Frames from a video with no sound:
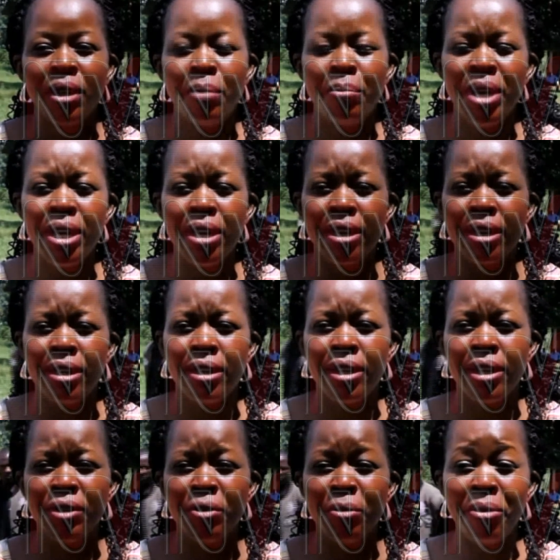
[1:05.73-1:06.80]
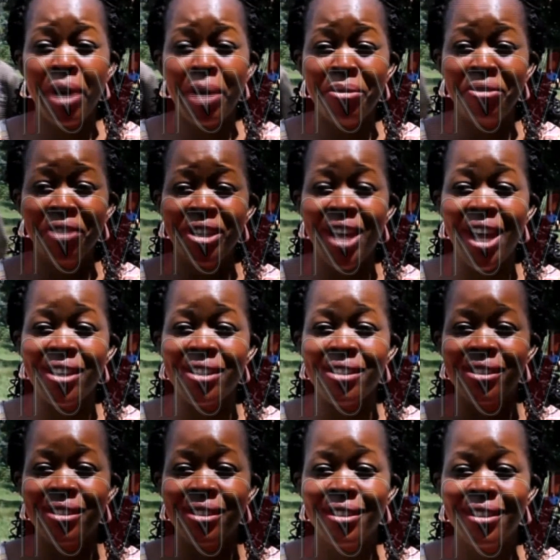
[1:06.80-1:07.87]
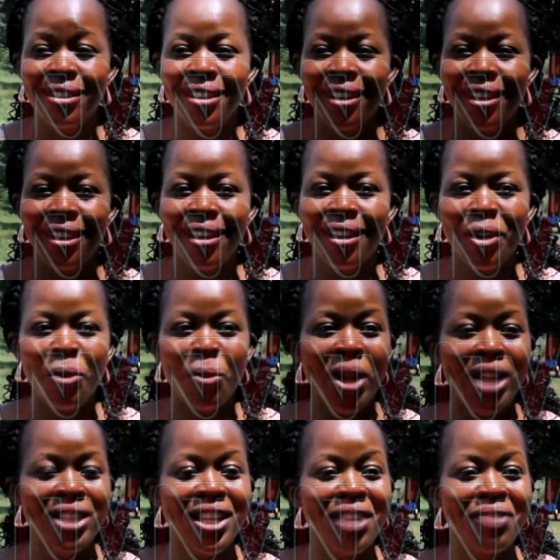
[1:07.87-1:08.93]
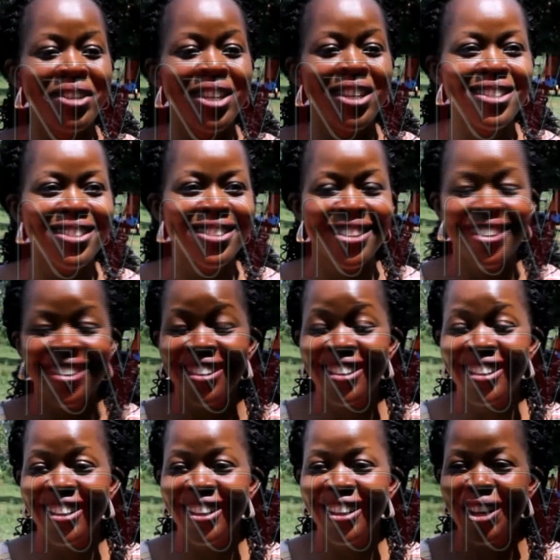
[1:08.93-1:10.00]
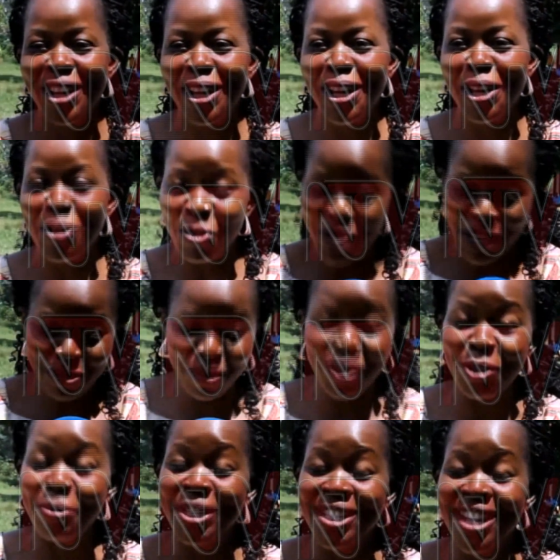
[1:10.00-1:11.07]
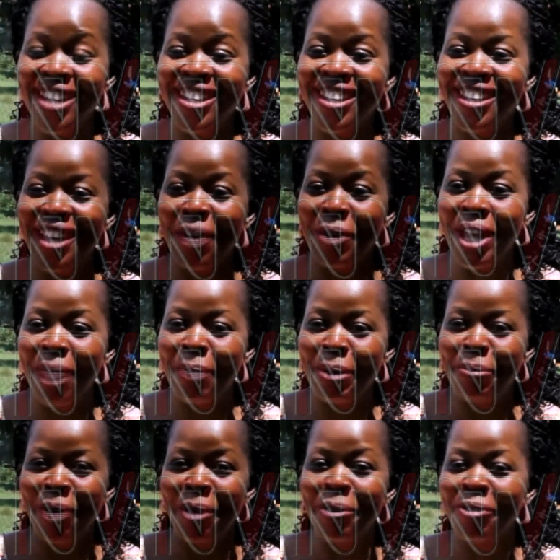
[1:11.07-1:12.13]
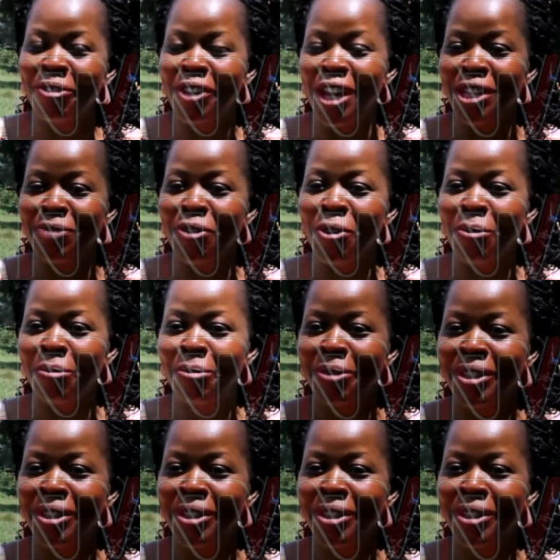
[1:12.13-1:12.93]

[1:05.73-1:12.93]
Me? To bribe voters? Where is the evidence? You just found me standing here. Where am I bribing voters from?